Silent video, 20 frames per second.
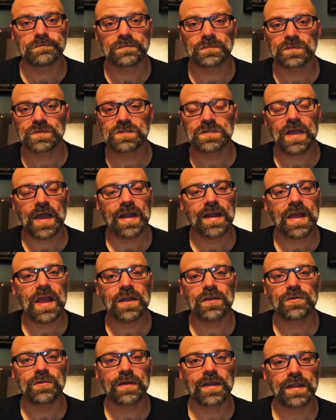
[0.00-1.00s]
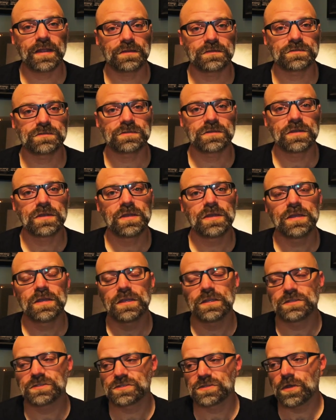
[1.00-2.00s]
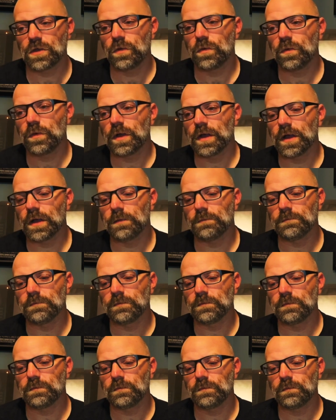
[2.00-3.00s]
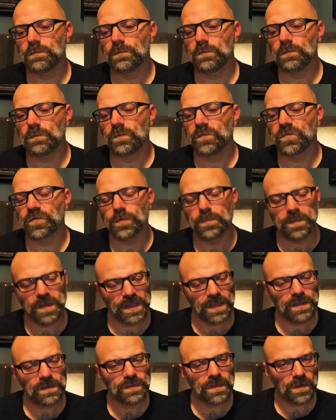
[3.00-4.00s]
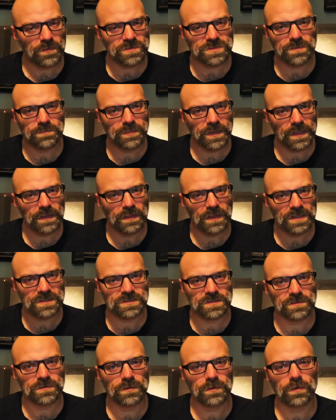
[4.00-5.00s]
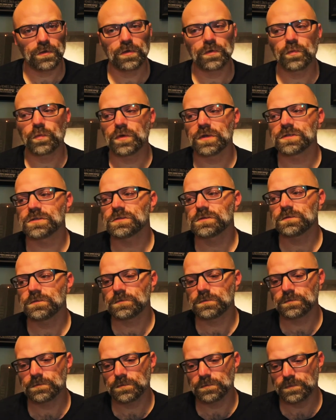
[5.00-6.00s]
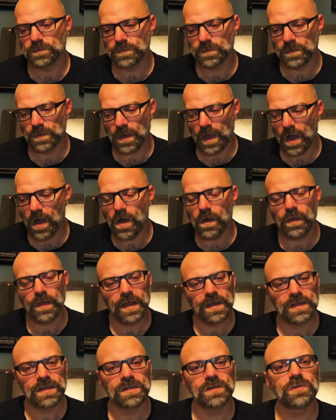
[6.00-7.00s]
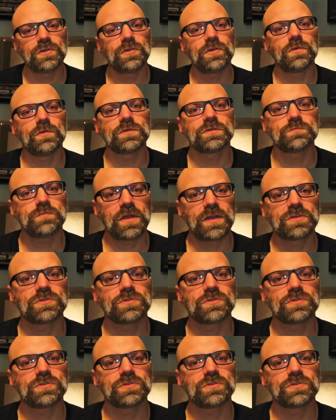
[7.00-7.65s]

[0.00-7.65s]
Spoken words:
it's kind of out of your hands. And so for me, that was a big lesson to learn, was all I need to do is make